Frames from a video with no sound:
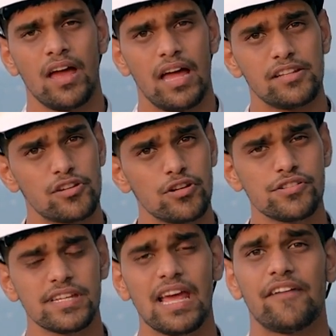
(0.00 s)
And so you'll
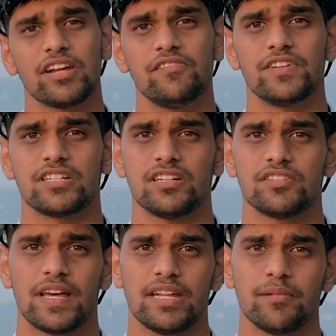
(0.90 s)
see, having a vision is
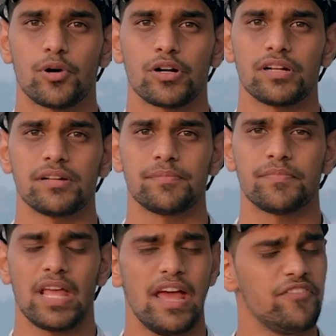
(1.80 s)
very important.
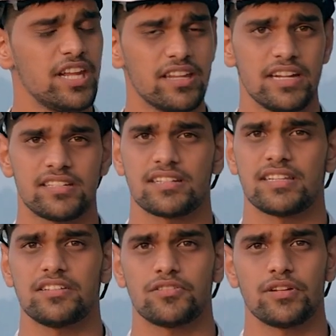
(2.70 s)
Every great
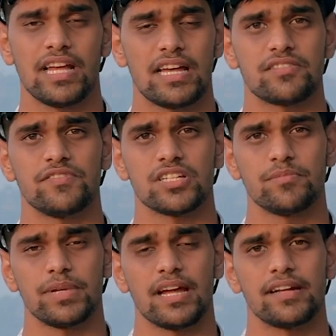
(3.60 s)
success story has a vision
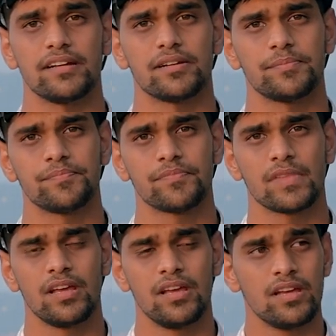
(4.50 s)
behind it.
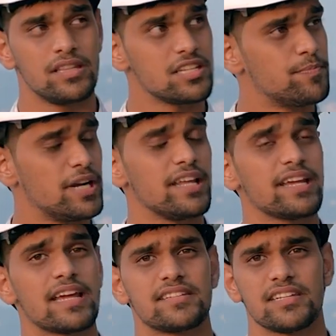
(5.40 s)
This
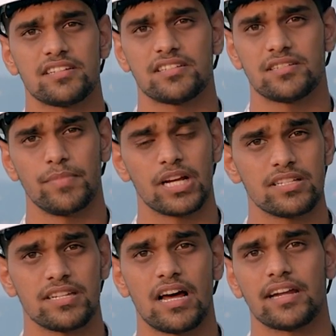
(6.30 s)
building exists
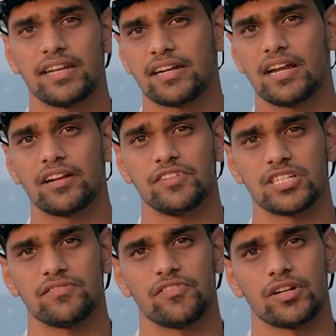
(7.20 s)
because an architect had a
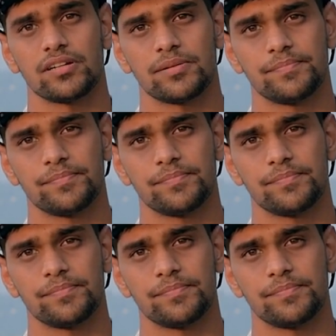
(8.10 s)
vision for it.